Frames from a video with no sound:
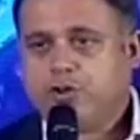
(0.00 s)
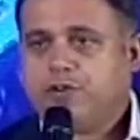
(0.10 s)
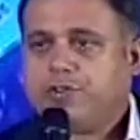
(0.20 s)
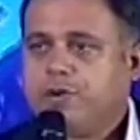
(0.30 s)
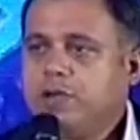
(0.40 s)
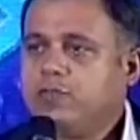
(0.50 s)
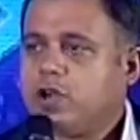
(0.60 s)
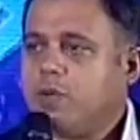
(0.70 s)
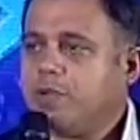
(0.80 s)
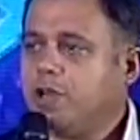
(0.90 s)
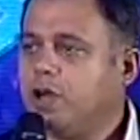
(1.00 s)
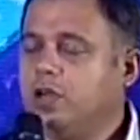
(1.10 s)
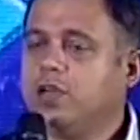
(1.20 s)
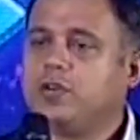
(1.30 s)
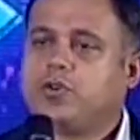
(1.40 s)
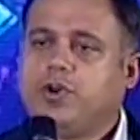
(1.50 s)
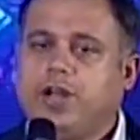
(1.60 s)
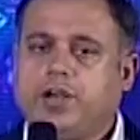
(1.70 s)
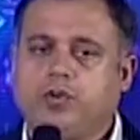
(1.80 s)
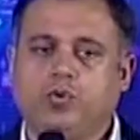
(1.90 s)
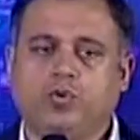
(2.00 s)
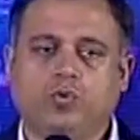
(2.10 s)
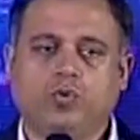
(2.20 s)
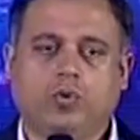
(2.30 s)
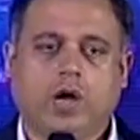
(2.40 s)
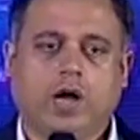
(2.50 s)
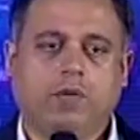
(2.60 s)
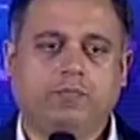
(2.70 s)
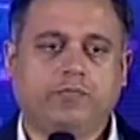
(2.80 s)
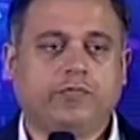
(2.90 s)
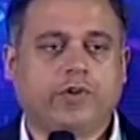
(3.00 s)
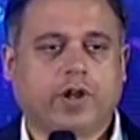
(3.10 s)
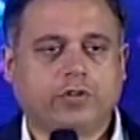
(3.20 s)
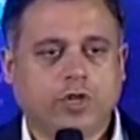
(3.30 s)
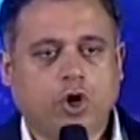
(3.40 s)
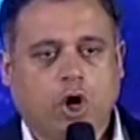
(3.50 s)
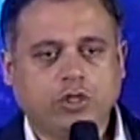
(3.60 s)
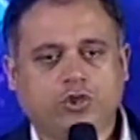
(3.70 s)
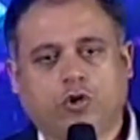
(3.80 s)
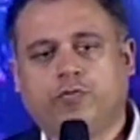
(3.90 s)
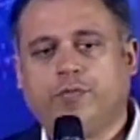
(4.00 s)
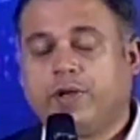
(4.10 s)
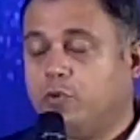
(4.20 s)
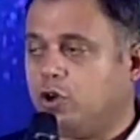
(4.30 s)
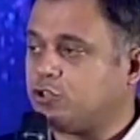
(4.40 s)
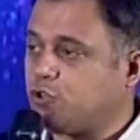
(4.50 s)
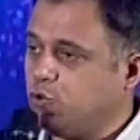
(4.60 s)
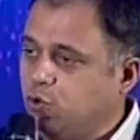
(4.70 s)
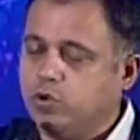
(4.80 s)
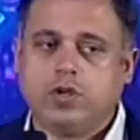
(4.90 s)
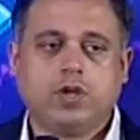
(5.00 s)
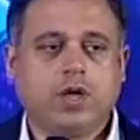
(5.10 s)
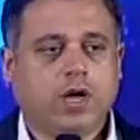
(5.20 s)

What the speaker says: Thank you, everyone, for coming here today to figure out the launch of Bigg Boss 2.